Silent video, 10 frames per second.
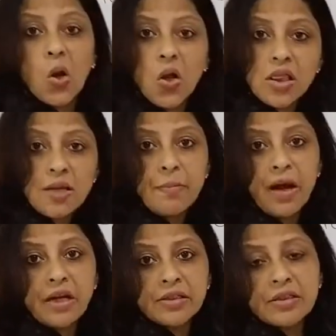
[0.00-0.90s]
All the
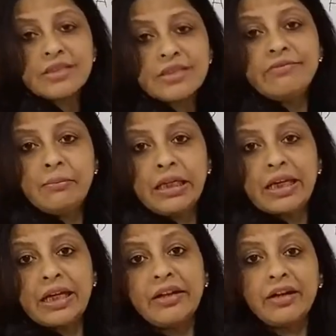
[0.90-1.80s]
partners will
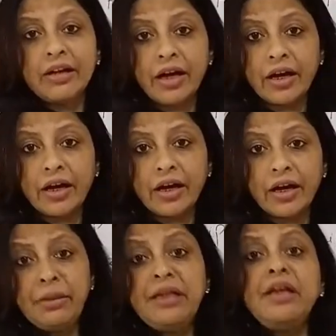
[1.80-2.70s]
make an
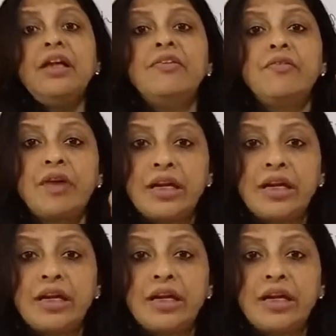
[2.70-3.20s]
agreement in